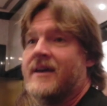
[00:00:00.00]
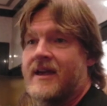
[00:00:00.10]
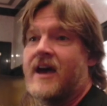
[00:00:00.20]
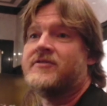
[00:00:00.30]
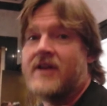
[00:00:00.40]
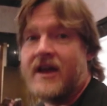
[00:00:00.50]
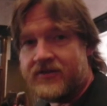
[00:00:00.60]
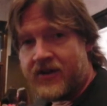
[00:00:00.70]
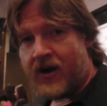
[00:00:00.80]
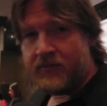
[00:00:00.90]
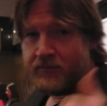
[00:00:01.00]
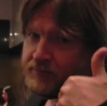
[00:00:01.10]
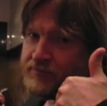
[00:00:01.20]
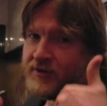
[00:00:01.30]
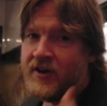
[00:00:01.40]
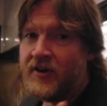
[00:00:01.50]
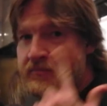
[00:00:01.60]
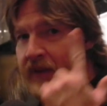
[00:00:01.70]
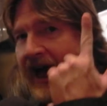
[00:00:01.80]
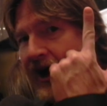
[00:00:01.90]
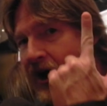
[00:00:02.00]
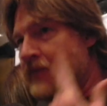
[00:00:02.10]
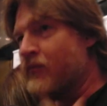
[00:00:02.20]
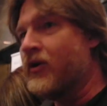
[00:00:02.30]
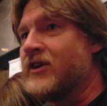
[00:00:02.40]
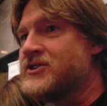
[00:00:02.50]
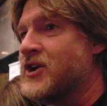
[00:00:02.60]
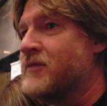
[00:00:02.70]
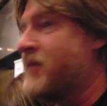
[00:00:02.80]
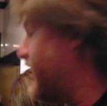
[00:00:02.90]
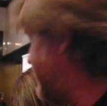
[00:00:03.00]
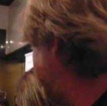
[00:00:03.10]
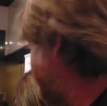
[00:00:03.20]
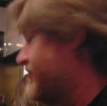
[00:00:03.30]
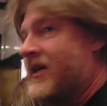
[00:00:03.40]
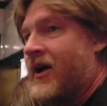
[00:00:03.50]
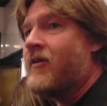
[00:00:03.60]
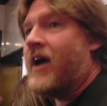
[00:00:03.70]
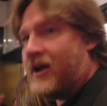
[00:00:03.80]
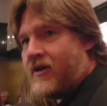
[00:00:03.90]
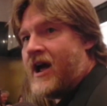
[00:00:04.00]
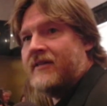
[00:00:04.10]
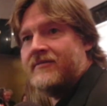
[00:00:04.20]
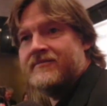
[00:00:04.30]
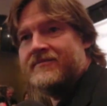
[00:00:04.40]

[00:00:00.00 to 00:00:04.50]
yesterday, so Brazil's back on where they should be. All right, great. Thank